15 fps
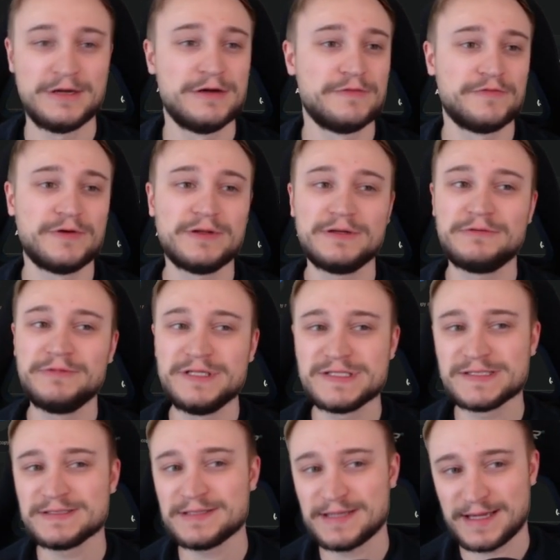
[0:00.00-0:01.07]
For that
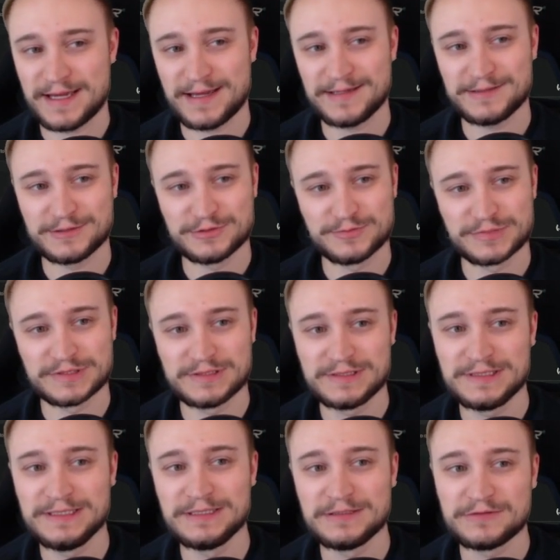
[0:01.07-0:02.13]
reason, I opened
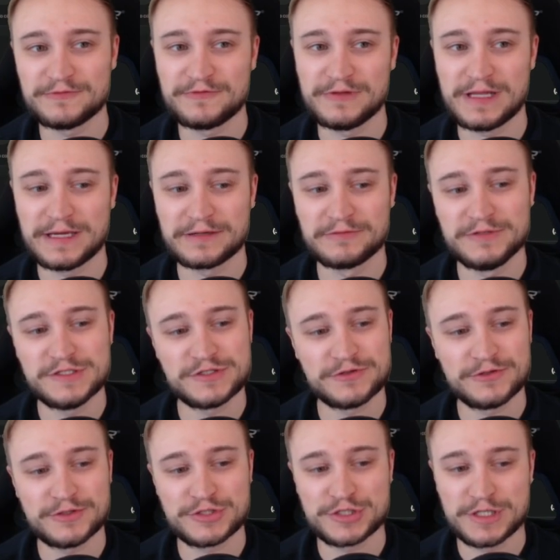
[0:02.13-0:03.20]
here Flying
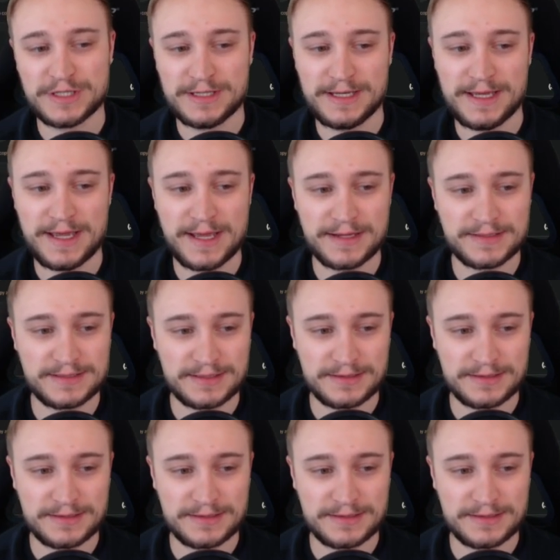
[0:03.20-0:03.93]
Research, and